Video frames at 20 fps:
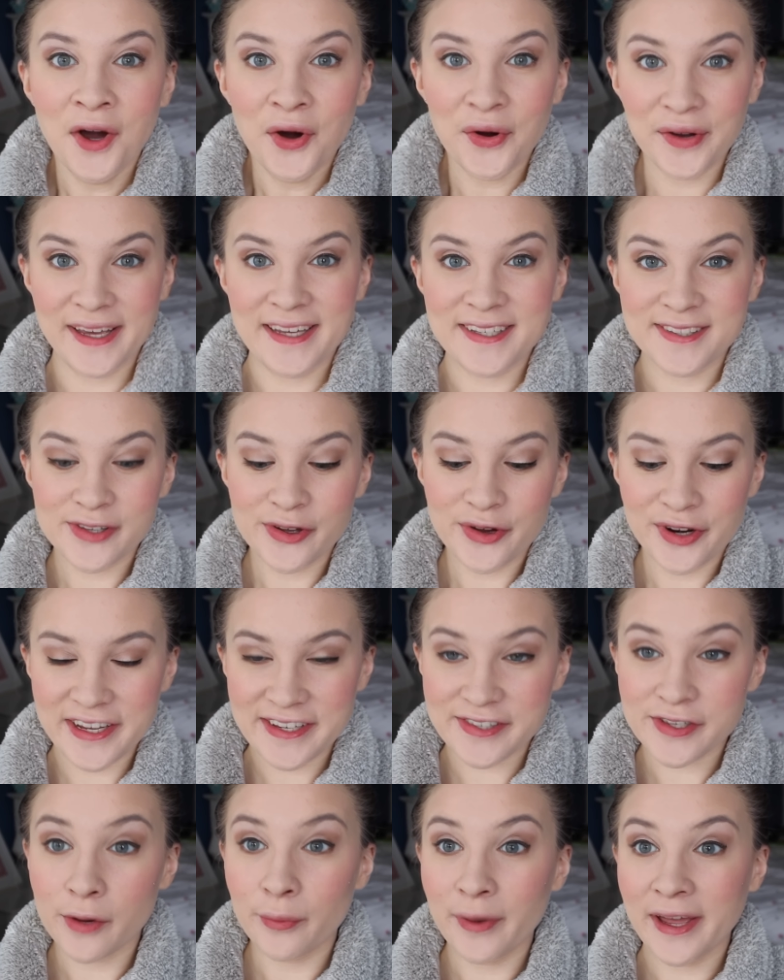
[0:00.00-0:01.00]
Okay, sorry,
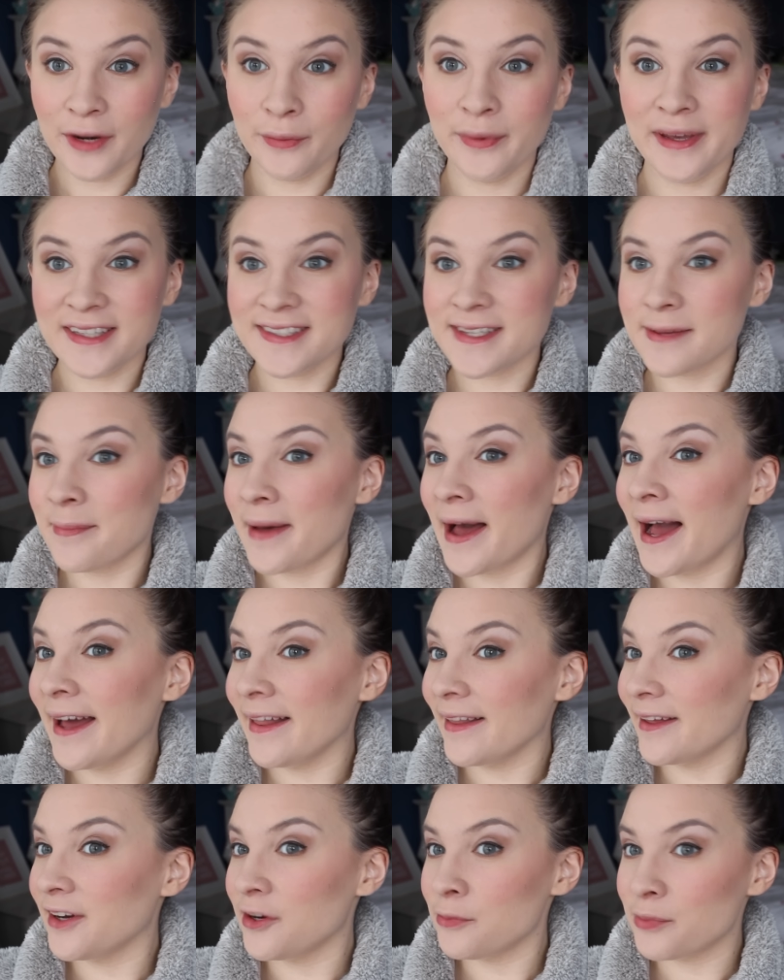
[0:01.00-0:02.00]
so I went away and did my
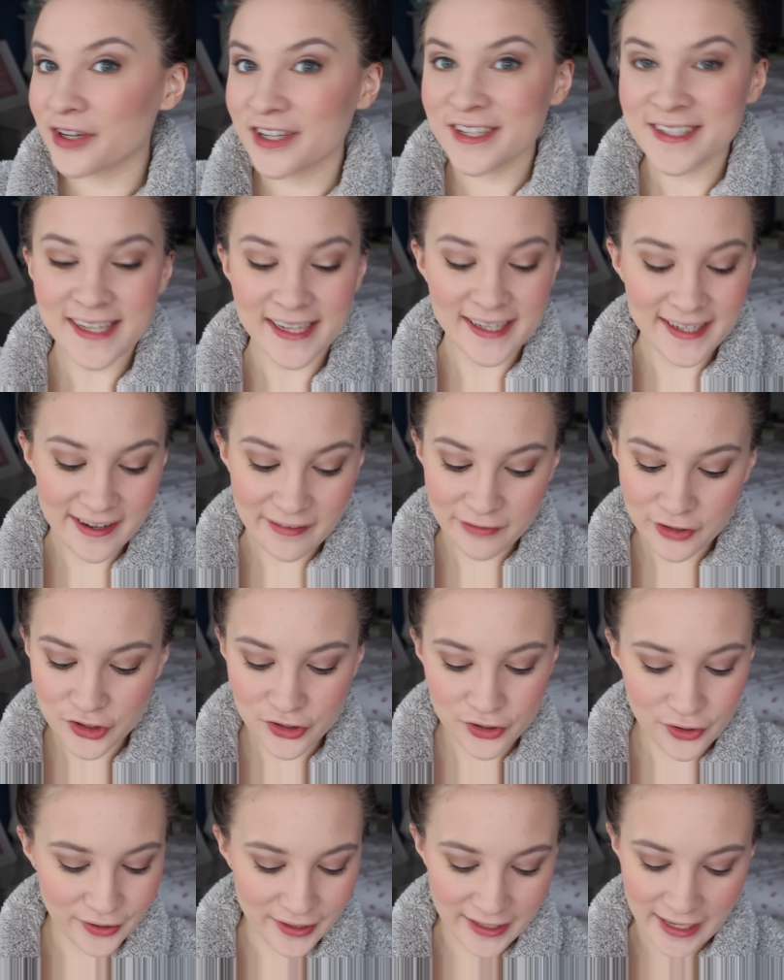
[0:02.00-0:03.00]
eyeliner because I can never
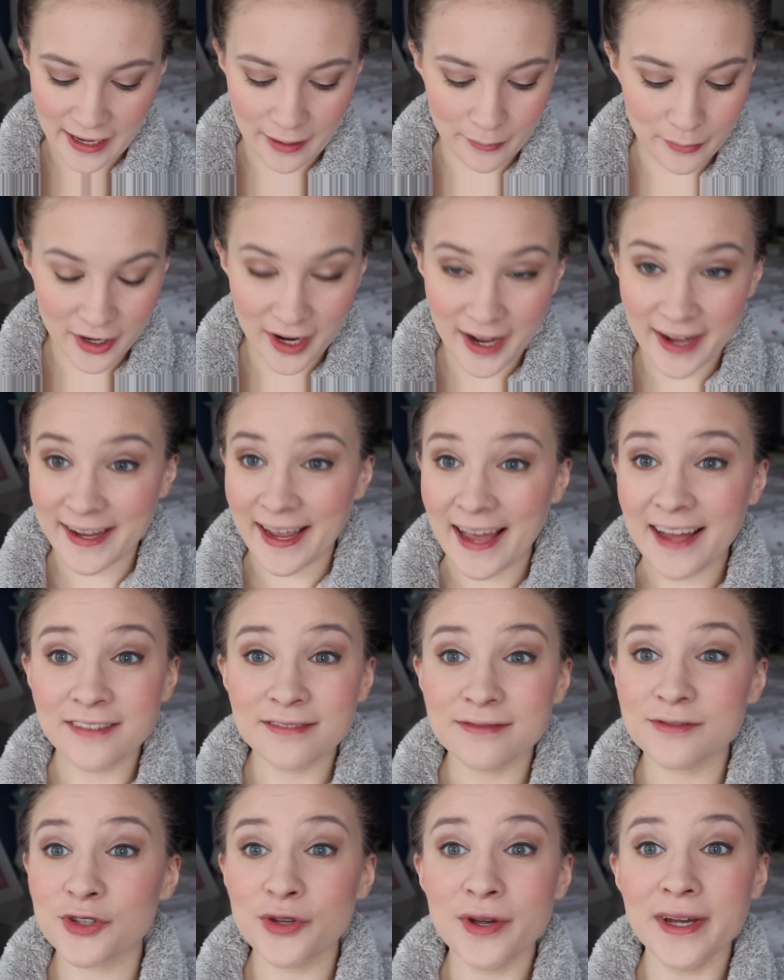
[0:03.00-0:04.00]
do it on camera. I
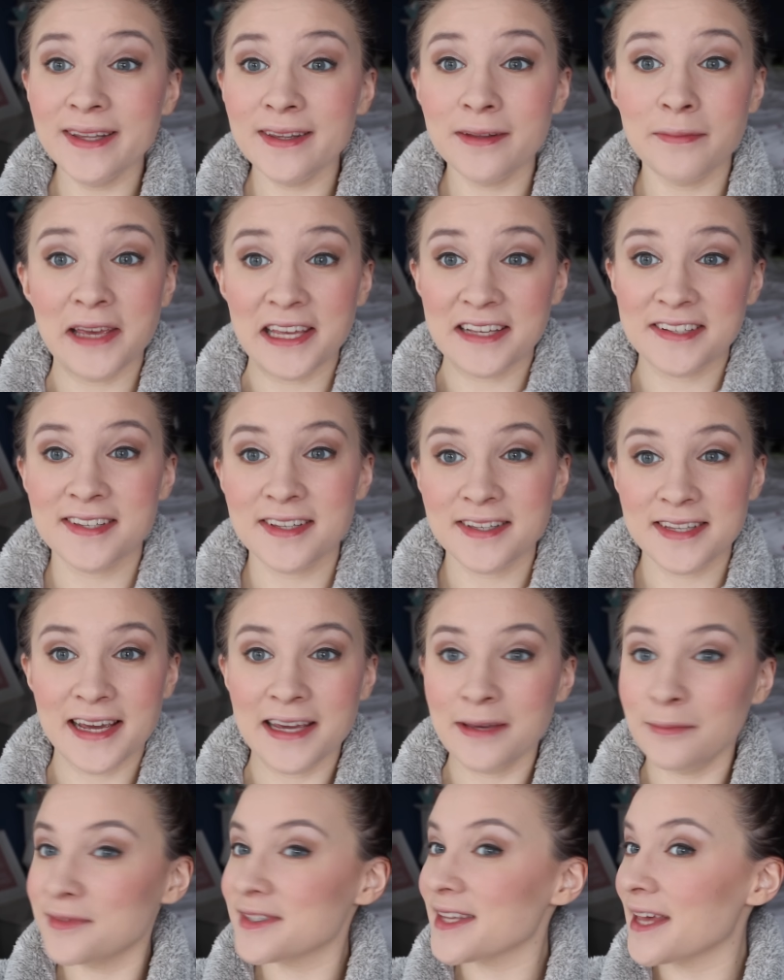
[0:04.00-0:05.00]
can't do it at the best of
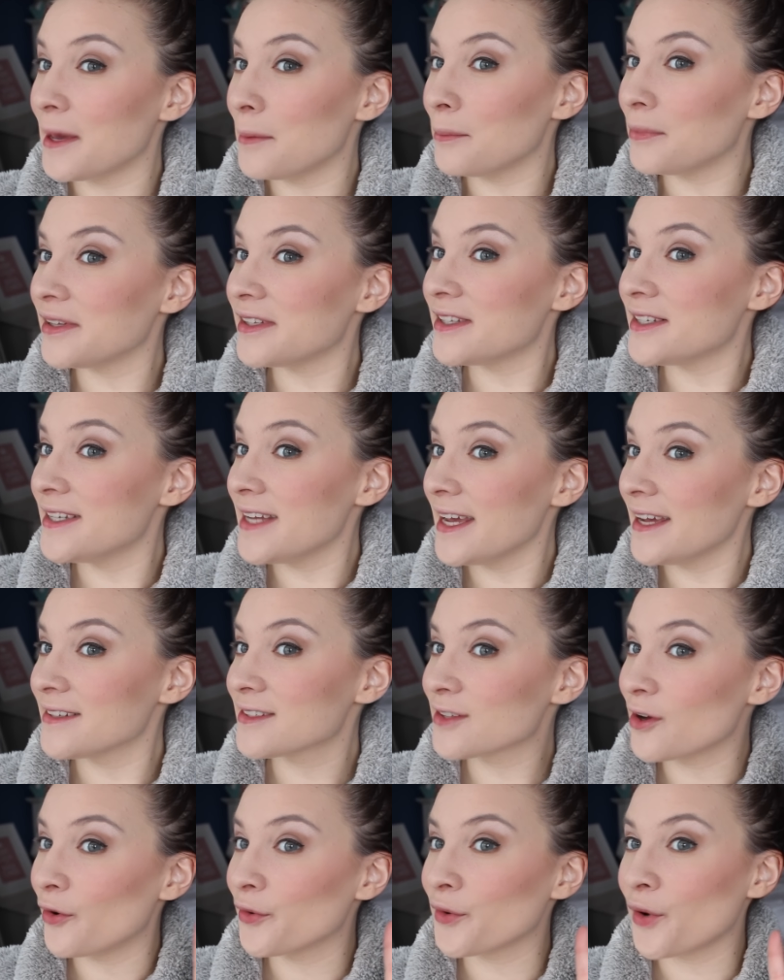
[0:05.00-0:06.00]
times, but today
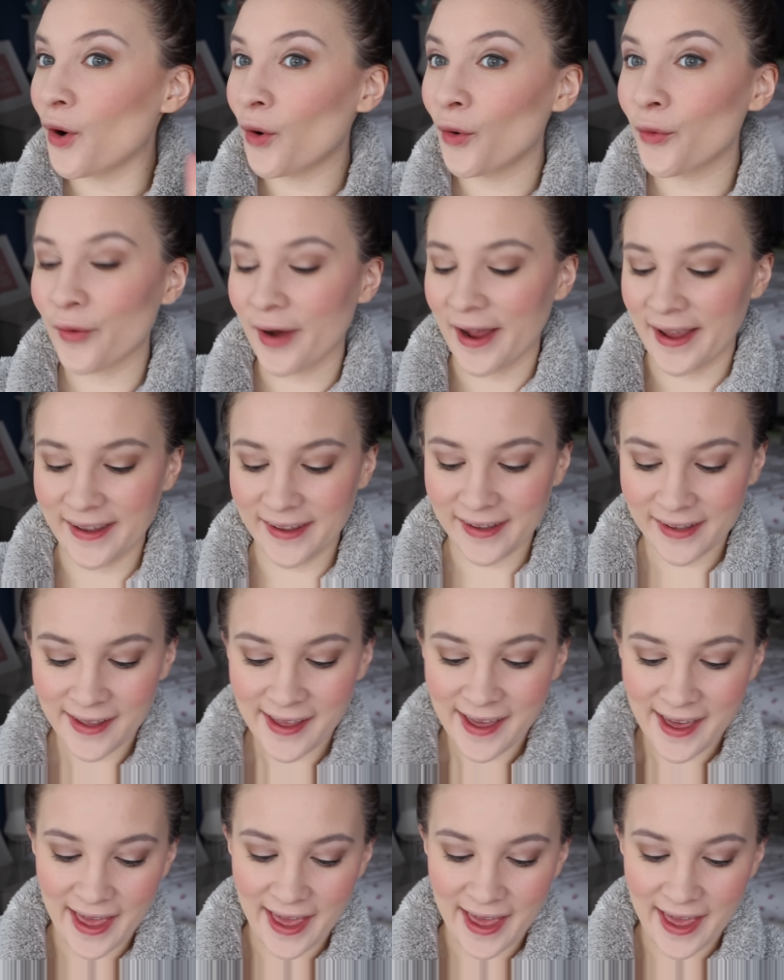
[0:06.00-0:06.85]
it's gone alright.